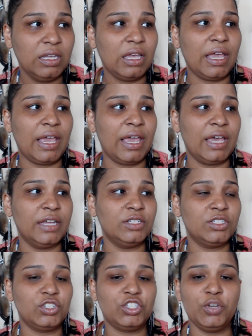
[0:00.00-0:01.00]
And
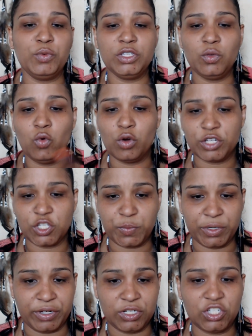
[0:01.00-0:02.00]
she was a war
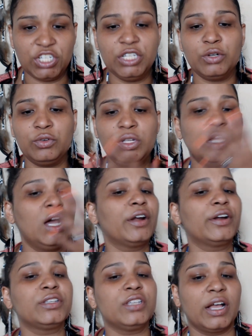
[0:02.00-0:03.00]
spirit. She literally cut
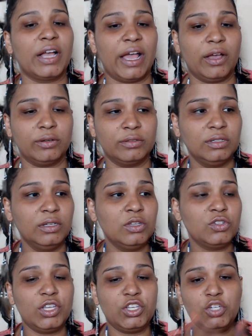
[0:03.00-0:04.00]
her tongue out
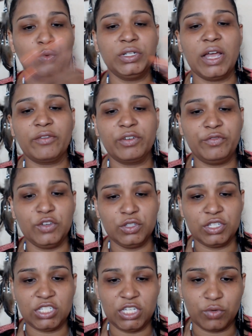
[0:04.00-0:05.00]
so that she would not reveal the
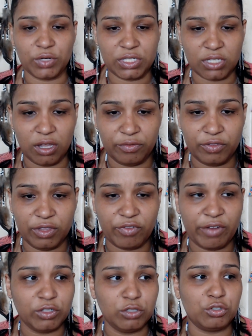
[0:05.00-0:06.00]
secrets of the
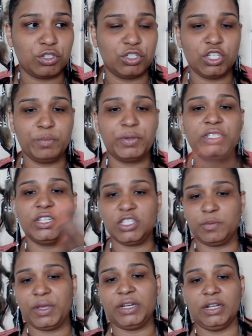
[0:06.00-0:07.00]
revolution. She
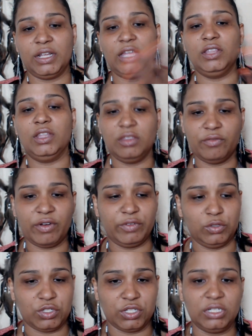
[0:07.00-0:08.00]
participated in the
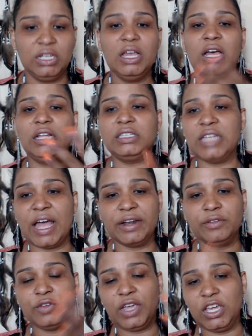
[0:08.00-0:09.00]
revolution. A lot
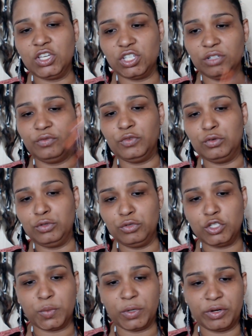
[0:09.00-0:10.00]
of Haitian voodoo
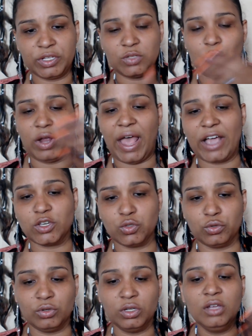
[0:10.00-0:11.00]
spirits were
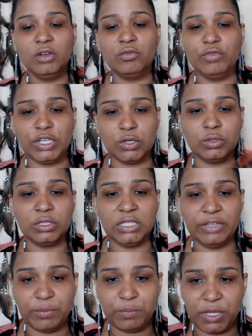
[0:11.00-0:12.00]
actual, real,
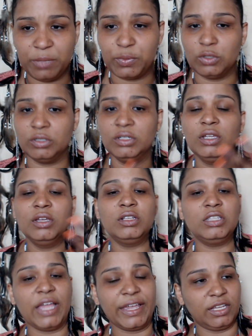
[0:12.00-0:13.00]
living people,
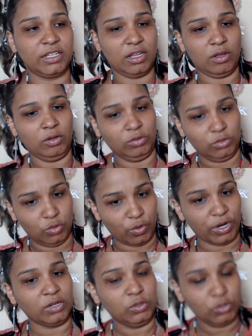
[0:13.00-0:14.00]
like in
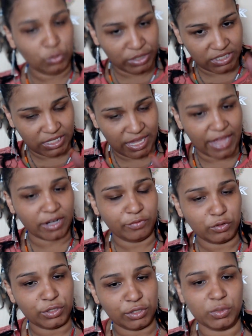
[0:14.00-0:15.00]
Louisiana
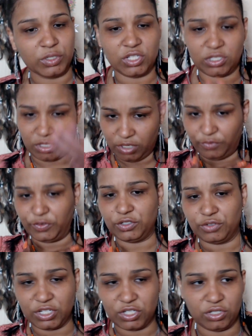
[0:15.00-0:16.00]
voodoo, which is a different
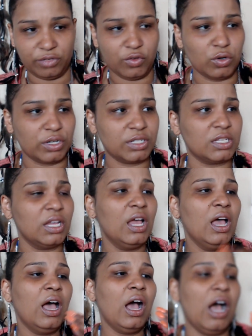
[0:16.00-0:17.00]
tradition, of course.
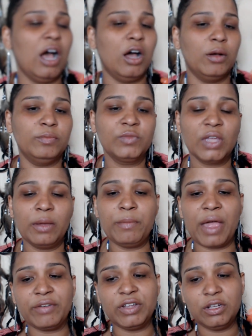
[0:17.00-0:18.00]

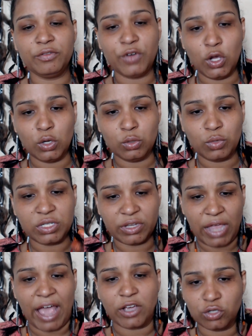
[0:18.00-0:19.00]
Mary Laveau was an
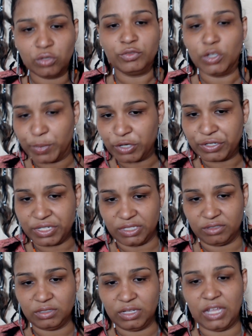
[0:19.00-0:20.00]
actual, real
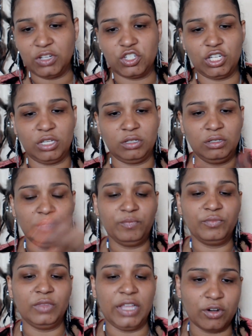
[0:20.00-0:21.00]
person. And she,
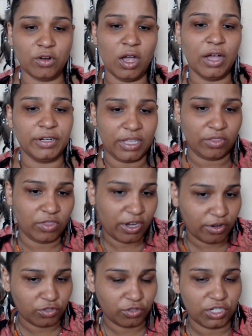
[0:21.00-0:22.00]
later on in their
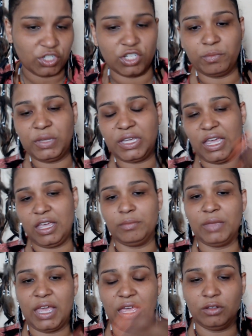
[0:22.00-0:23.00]
tradition, became
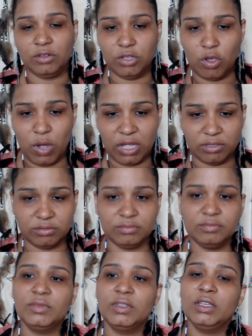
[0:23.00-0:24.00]
a Loa.
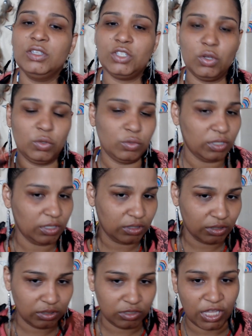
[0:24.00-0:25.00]
So
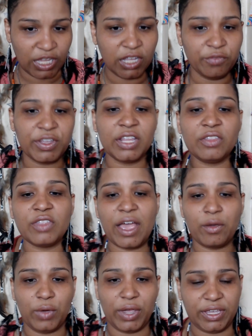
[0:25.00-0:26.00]
think of it in that
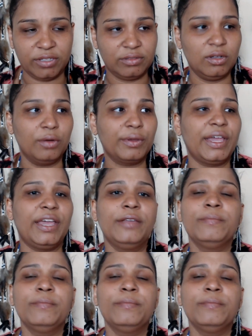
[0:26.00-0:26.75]
way, okay?